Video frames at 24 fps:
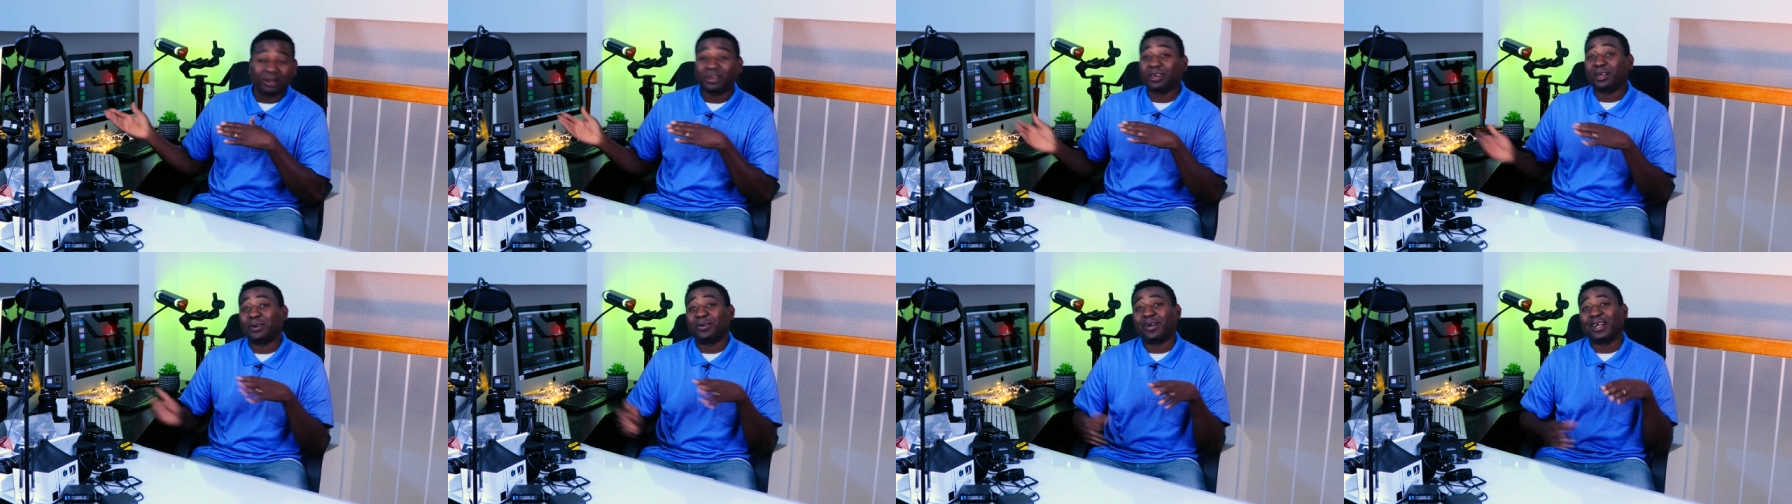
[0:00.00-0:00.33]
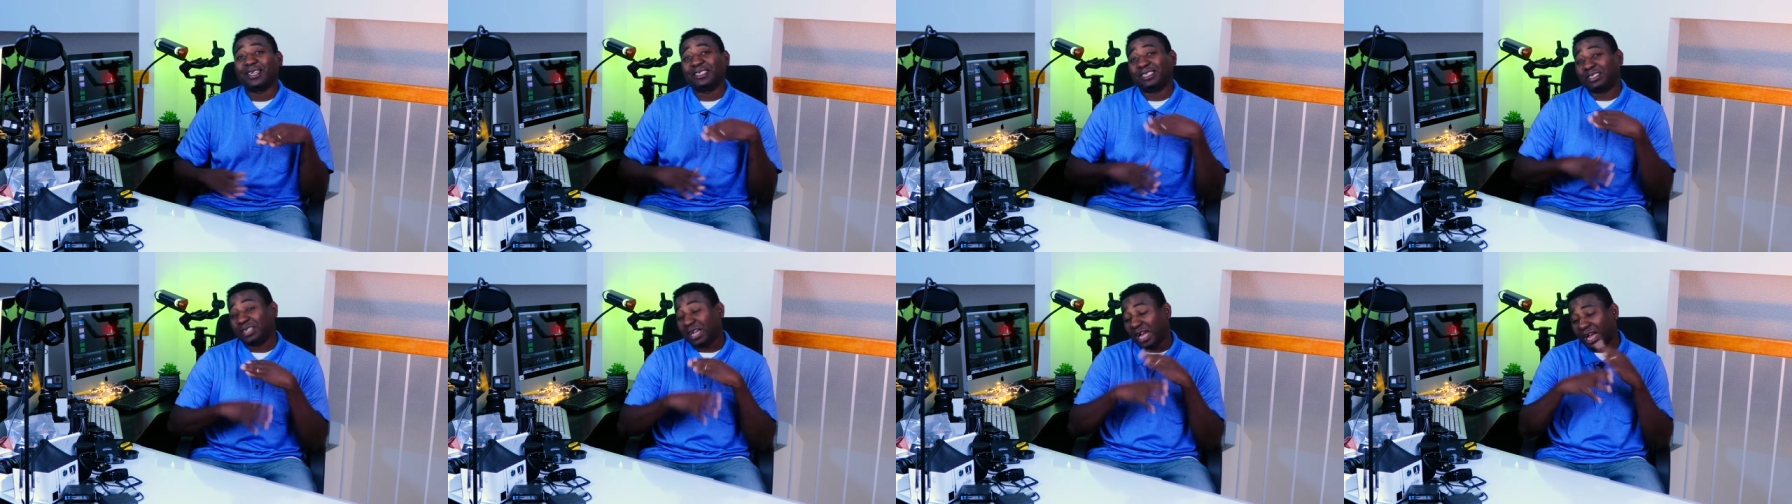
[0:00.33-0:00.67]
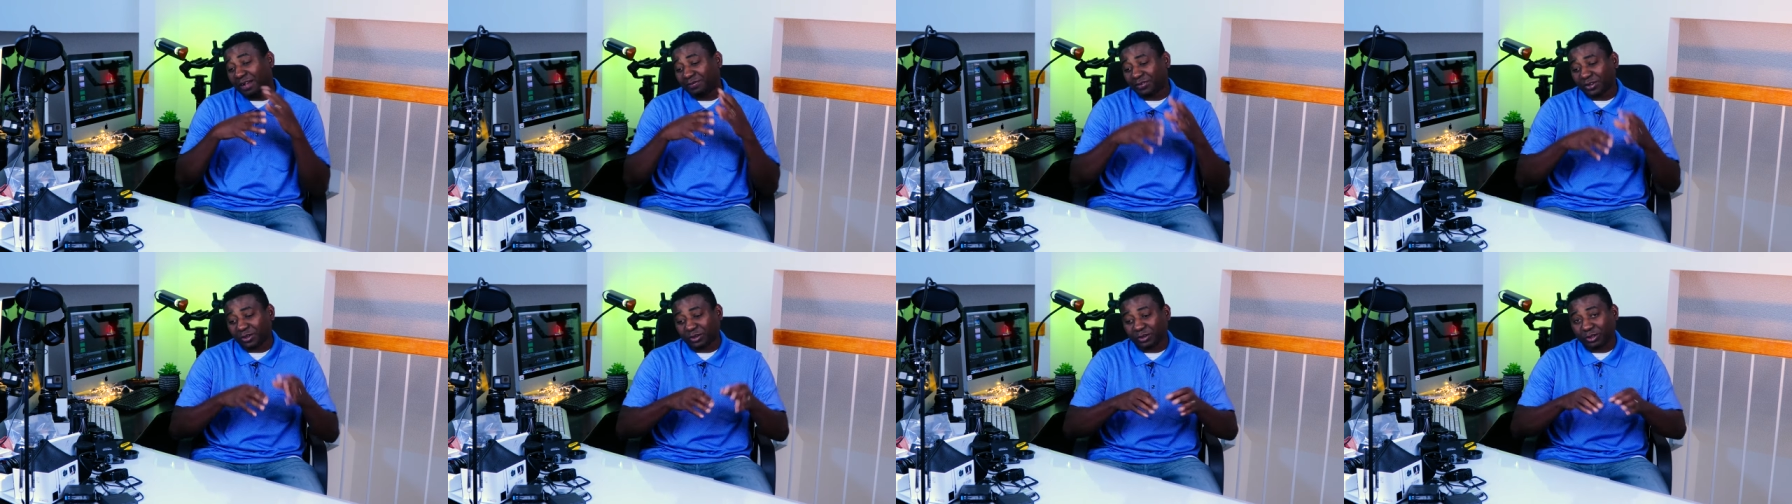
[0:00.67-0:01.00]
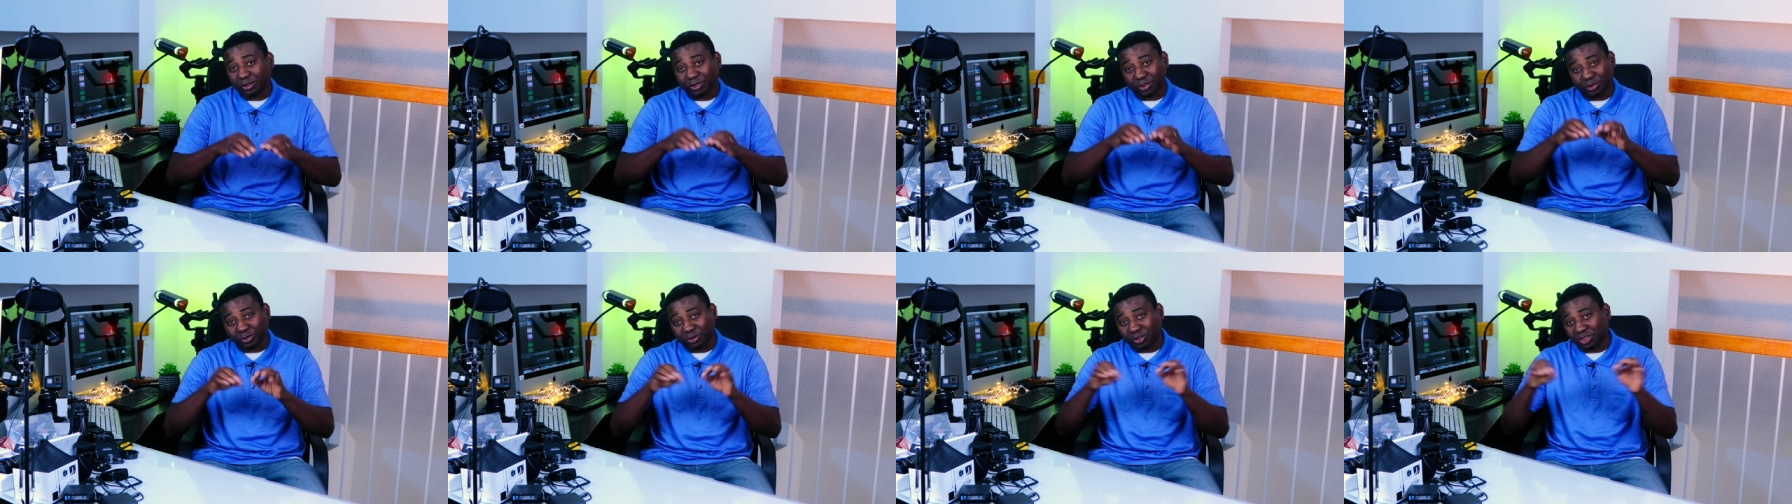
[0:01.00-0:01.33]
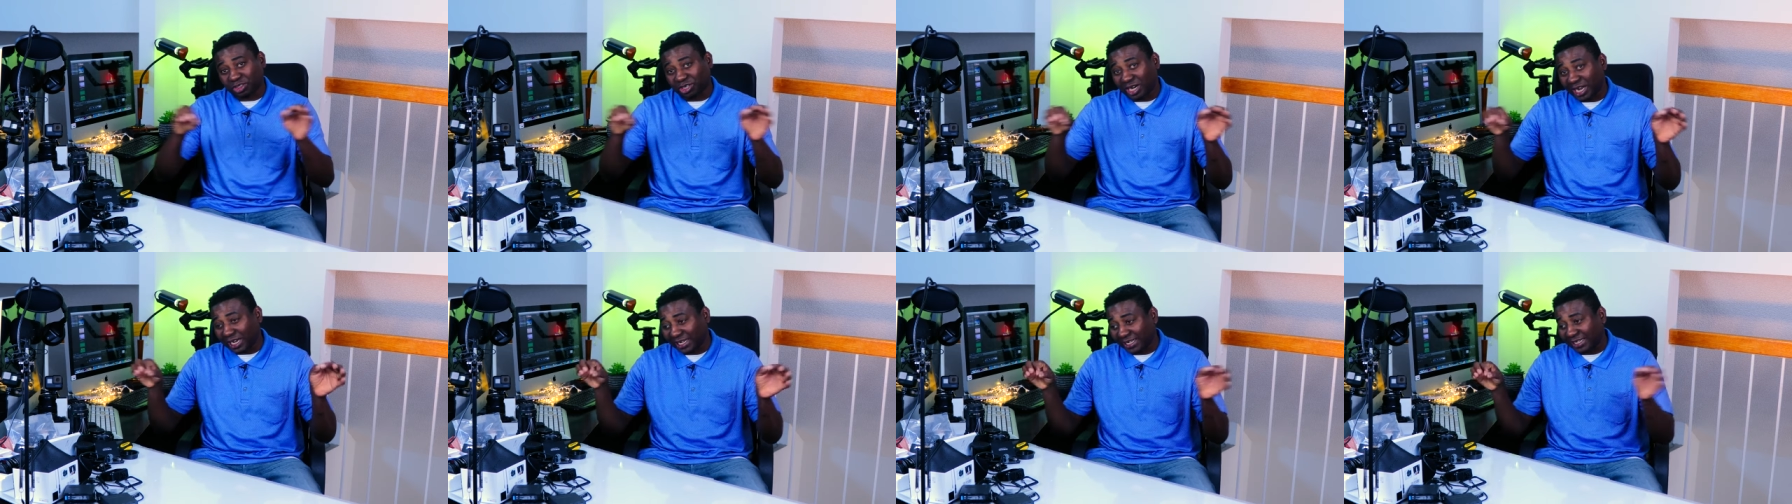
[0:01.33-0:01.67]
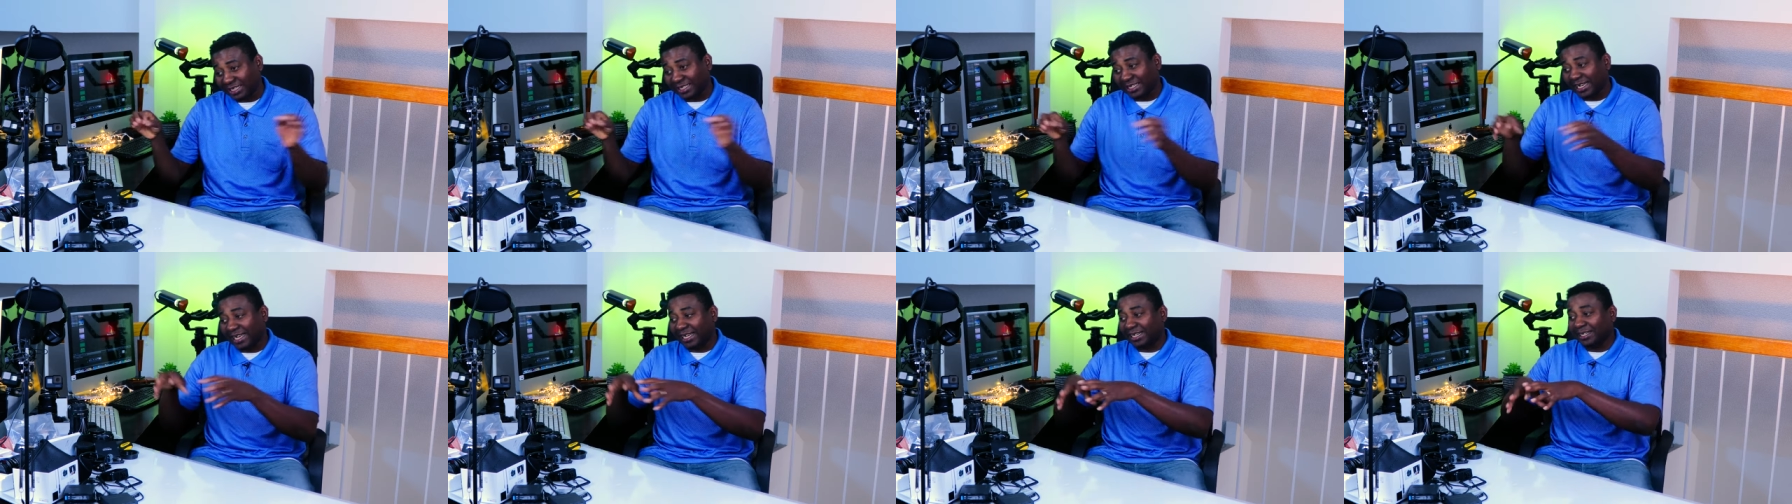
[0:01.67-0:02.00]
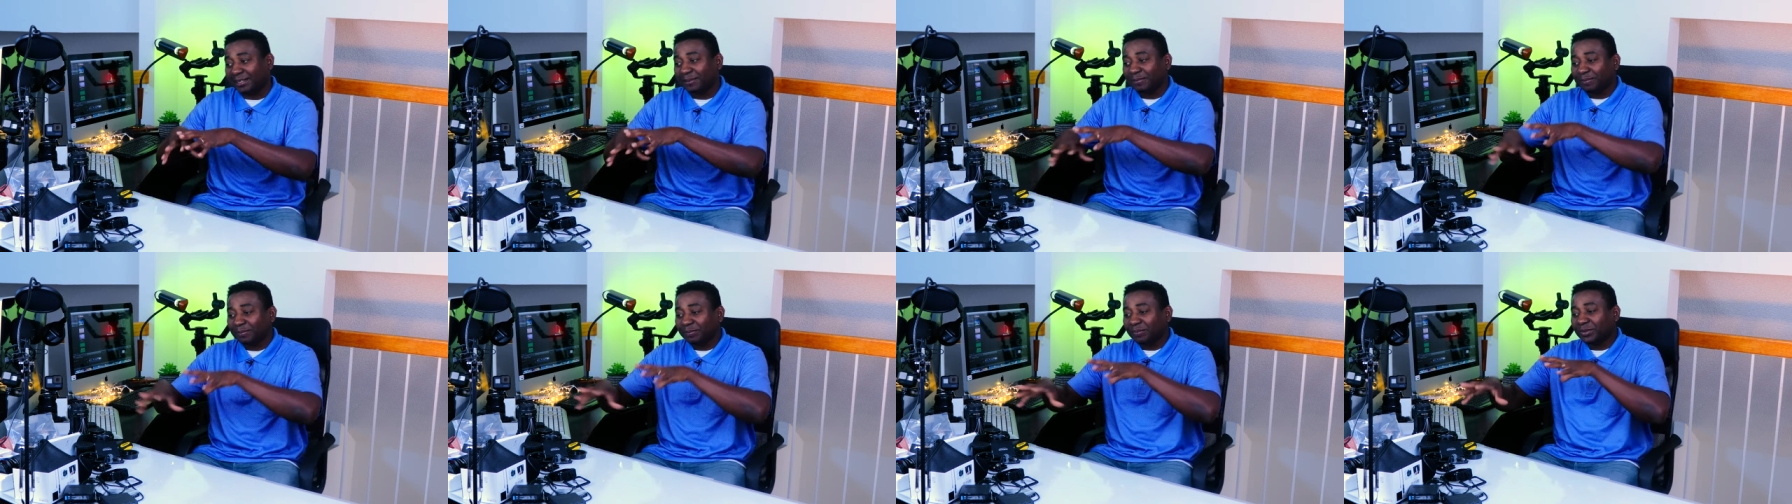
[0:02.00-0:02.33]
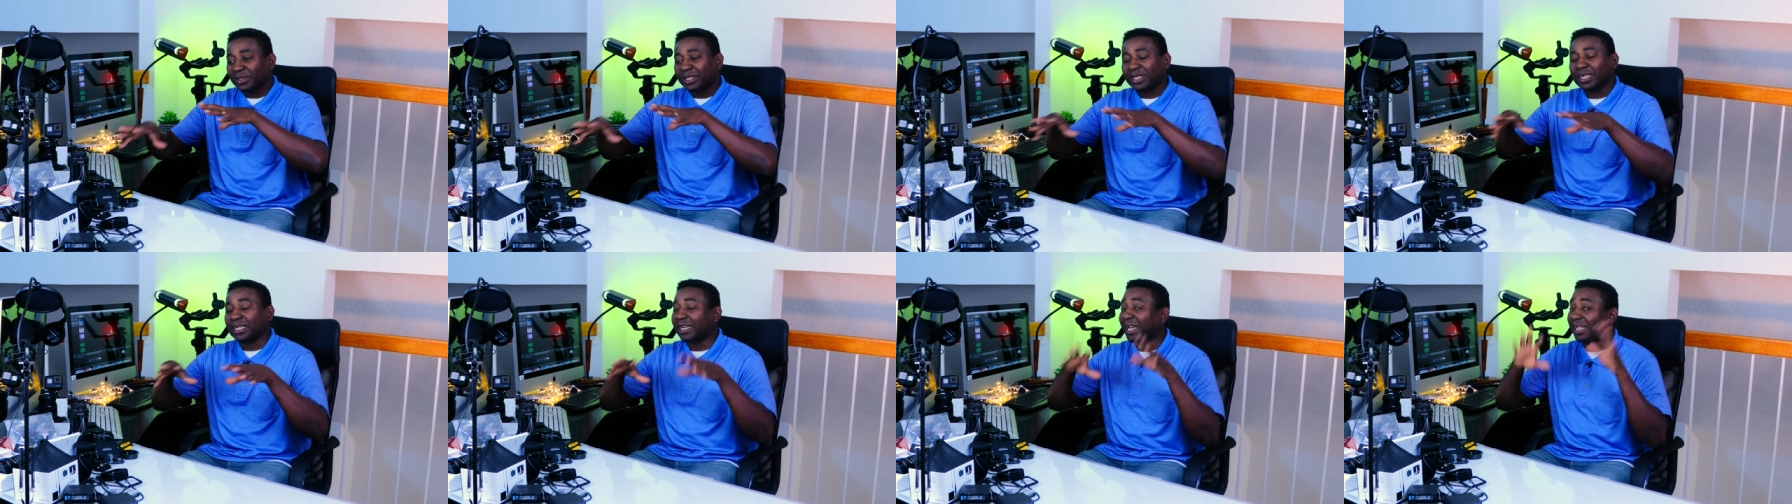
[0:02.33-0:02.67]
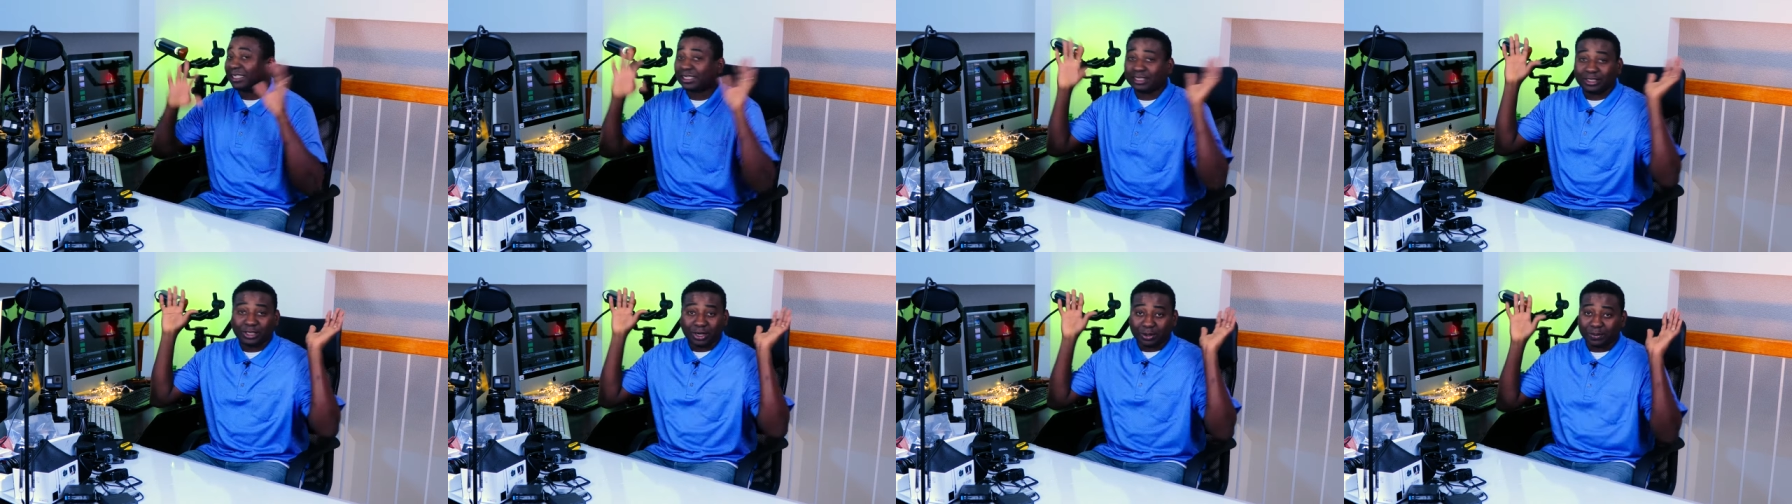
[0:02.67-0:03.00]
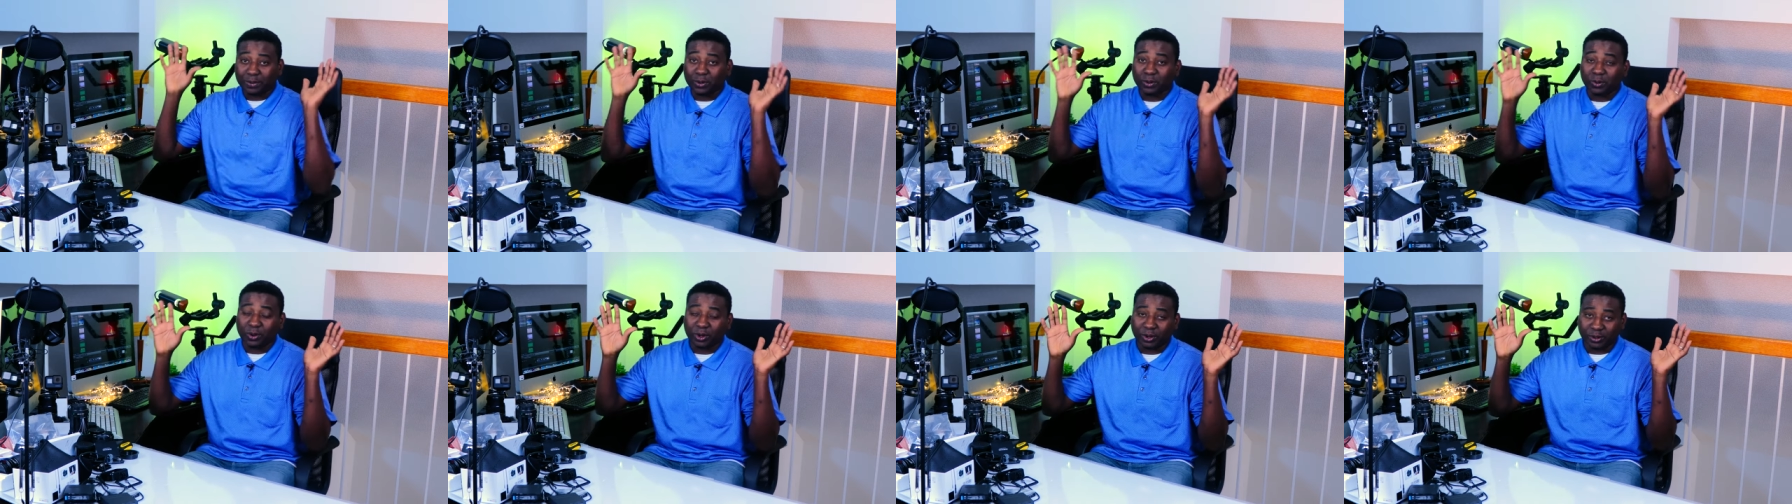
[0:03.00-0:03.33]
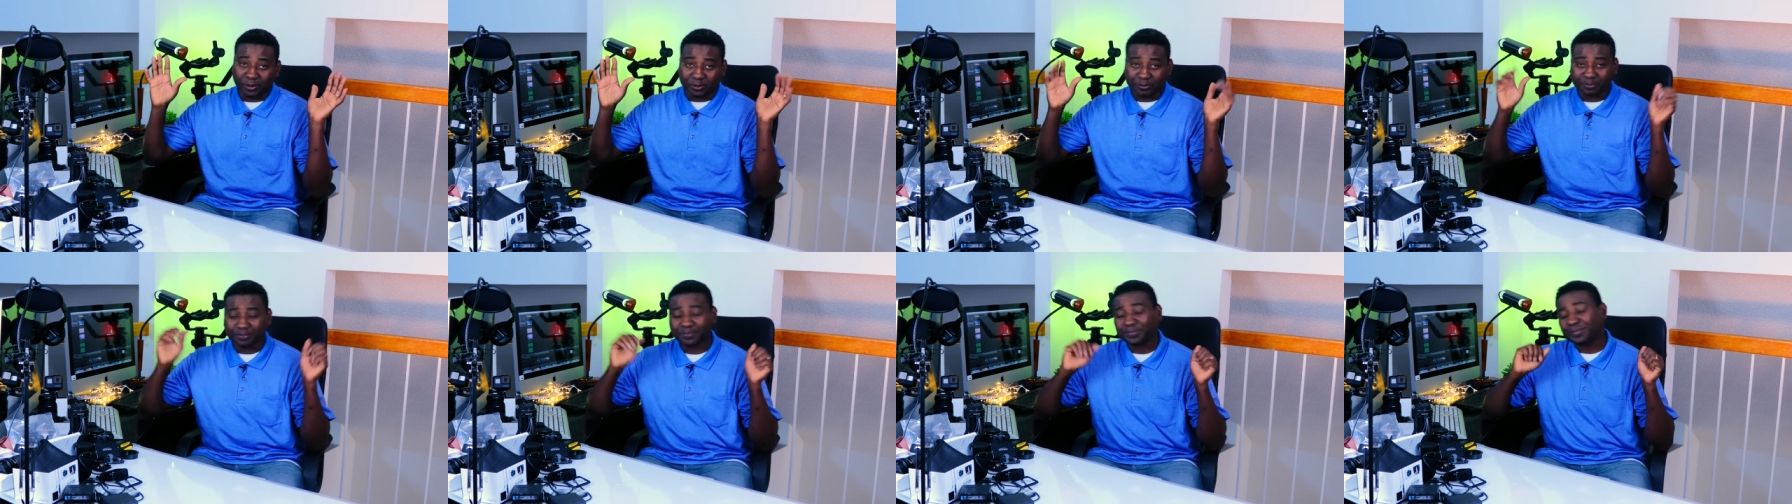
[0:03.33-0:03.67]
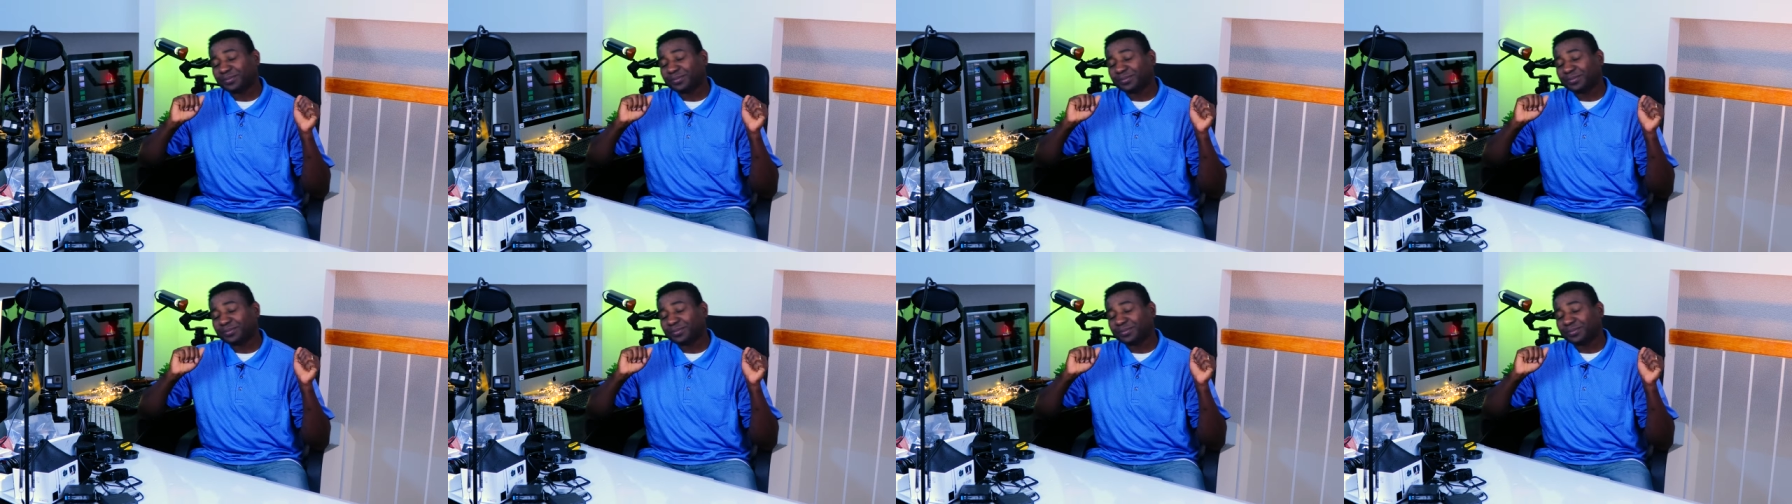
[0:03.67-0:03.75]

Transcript: Otherwise, you have to go through tracking and that's double work.